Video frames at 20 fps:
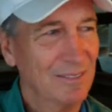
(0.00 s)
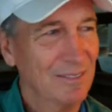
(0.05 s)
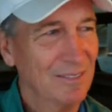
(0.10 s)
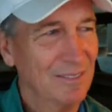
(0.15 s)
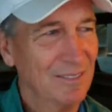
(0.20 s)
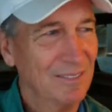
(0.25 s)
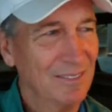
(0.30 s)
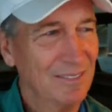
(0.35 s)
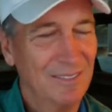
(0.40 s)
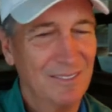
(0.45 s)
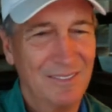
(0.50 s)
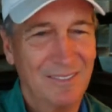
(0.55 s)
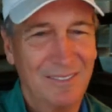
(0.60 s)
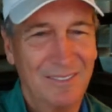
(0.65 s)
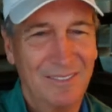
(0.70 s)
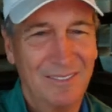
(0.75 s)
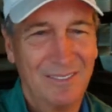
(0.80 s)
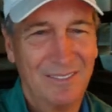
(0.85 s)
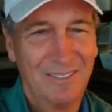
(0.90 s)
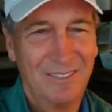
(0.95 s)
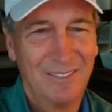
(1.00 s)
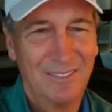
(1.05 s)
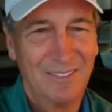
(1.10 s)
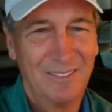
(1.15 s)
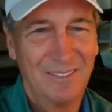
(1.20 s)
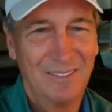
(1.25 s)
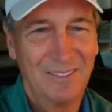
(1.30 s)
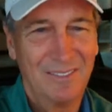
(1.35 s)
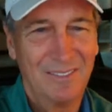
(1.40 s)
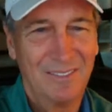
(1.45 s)

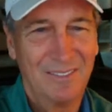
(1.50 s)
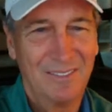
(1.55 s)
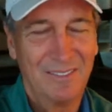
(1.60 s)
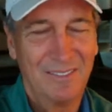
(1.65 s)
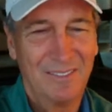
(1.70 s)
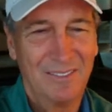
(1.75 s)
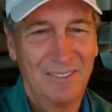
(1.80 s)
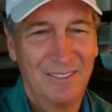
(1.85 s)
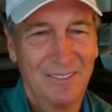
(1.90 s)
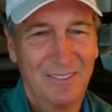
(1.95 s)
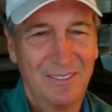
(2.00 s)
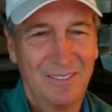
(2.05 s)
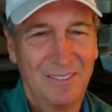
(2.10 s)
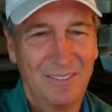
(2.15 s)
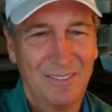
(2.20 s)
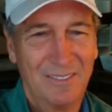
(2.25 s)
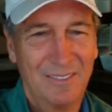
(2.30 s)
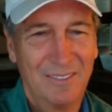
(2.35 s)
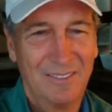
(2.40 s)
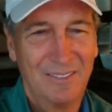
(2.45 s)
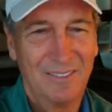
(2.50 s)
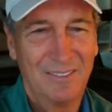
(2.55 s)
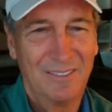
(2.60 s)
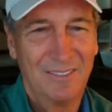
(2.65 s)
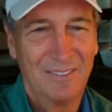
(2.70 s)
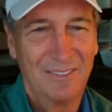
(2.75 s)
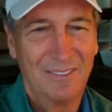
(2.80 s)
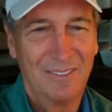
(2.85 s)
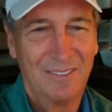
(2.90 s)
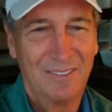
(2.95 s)

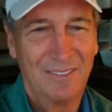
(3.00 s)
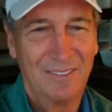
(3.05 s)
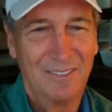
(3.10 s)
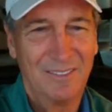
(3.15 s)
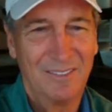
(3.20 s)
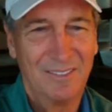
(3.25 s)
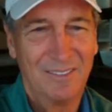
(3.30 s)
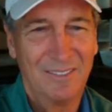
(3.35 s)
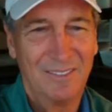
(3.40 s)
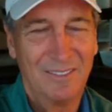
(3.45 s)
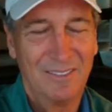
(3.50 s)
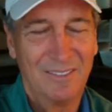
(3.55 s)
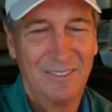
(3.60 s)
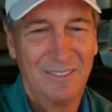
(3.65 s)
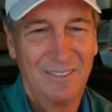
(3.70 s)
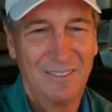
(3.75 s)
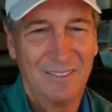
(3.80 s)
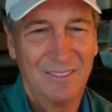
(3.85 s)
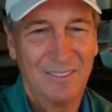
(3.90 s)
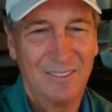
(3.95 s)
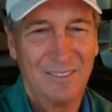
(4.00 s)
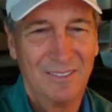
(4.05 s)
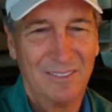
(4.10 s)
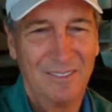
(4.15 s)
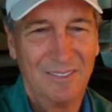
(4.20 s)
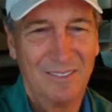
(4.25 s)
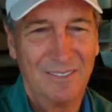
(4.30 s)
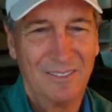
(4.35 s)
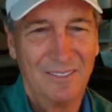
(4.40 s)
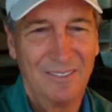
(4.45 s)

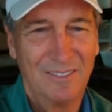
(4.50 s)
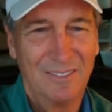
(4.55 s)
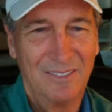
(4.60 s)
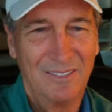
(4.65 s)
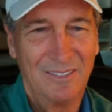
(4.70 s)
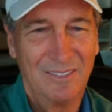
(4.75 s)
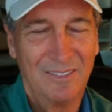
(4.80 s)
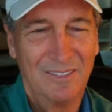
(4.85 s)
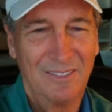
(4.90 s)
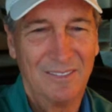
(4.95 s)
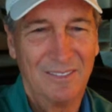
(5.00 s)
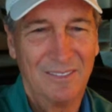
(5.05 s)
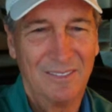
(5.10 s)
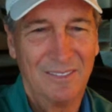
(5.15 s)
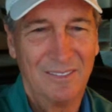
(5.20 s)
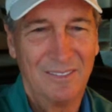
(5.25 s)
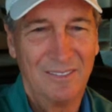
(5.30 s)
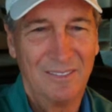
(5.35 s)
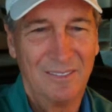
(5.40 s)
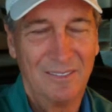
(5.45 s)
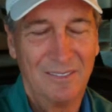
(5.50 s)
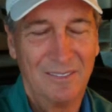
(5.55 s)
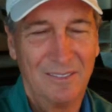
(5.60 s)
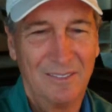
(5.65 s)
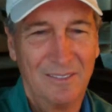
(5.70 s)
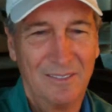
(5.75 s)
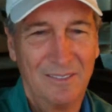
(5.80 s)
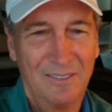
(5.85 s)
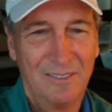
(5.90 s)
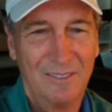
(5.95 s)

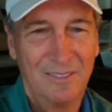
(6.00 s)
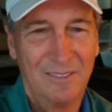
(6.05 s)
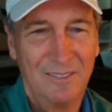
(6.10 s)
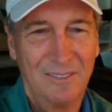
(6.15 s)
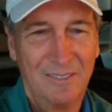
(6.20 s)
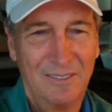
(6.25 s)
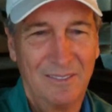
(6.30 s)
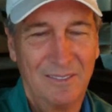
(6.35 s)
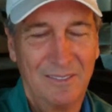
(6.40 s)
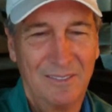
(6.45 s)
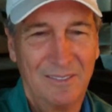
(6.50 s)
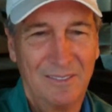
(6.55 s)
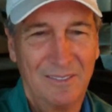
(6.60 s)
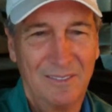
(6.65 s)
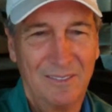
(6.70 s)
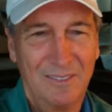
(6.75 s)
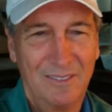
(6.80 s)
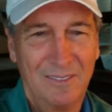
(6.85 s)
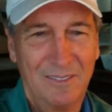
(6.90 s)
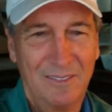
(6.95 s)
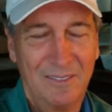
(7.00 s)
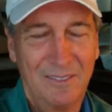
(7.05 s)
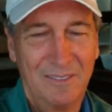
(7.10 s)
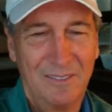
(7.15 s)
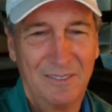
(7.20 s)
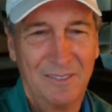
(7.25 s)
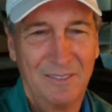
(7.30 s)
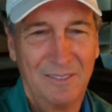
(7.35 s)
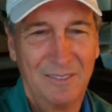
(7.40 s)
(silent)